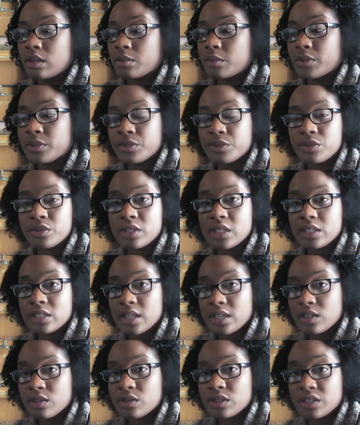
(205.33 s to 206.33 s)
producers that
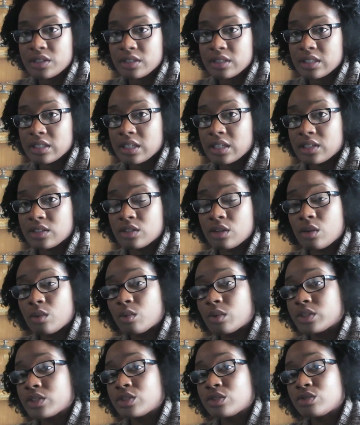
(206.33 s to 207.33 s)
take you seriously and don't
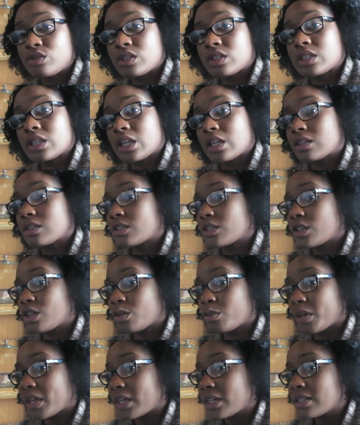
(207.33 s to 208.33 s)
want to just get into
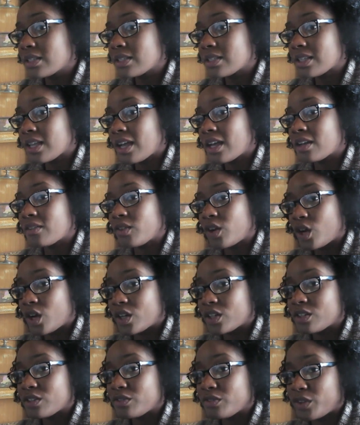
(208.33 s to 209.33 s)
your pants, it's kind of
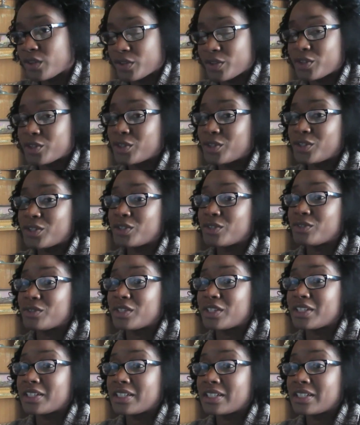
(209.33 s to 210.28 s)
hard to further your career.